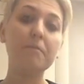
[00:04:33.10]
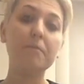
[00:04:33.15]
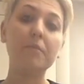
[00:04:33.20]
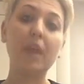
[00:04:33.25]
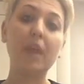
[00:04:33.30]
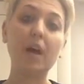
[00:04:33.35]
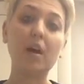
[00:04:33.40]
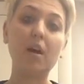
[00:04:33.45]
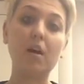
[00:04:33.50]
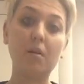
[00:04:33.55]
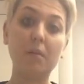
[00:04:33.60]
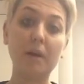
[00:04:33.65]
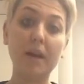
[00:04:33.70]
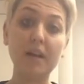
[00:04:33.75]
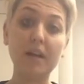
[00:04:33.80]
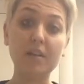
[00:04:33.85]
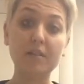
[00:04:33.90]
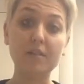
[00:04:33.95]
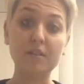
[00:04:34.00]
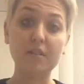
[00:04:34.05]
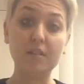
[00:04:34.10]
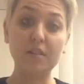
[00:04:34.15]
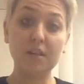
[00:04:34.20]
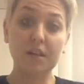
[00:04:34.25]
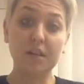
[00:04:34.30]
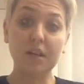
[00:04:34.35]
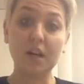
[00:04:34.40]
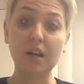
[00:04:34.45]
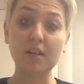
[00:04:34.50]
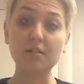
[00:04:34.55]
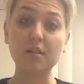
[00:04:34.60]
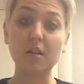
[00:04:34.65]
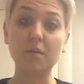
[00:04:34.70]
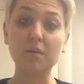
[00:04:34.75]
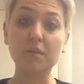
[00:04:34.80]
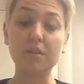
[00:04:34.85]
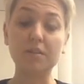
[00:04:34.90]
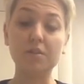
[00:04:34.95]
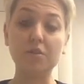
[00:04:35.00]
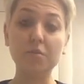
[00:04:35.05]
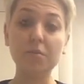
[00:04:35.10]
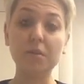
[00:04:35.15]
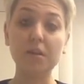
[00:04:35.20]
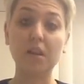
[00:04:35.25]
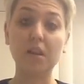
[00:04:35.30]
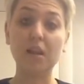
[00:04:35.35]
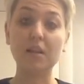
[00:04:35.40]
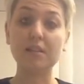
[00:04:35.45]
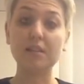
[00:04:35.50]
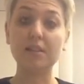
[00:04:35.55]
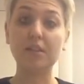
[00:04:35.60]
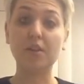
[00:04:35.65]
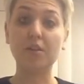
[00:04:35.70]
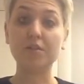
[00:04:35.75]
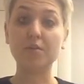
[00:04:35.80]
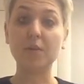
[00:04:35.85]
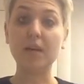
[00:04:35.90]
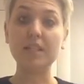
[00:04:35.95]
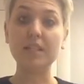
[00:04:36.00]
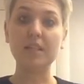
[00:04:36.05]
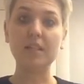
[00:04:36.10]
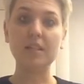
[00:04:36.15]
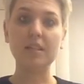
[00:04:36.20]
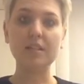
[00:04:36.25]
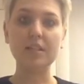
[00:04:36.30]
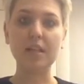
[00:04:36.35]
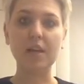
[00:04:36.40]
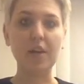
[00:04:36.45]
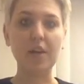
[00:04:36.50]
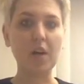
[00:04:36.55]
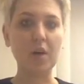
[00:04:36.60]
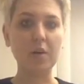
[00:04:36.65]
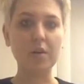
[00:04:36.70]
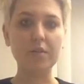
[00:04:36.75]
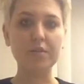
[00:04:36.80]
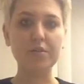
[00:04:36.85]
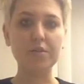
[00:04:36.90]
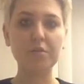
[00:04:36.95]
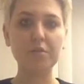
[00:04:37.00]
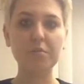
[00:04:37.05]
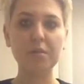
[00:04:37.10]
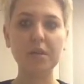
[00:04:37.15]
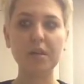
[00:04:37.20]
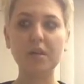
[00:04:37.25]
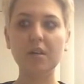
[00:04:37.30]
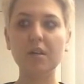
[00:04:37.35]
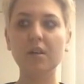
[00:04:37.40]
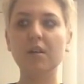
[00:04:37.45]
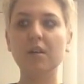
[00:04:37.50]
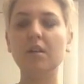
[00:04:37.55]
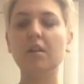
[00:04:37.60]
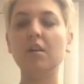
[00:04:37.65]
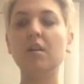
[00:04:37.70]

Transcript: I had got done with Zumba class, so I did an entire hour of Zumba,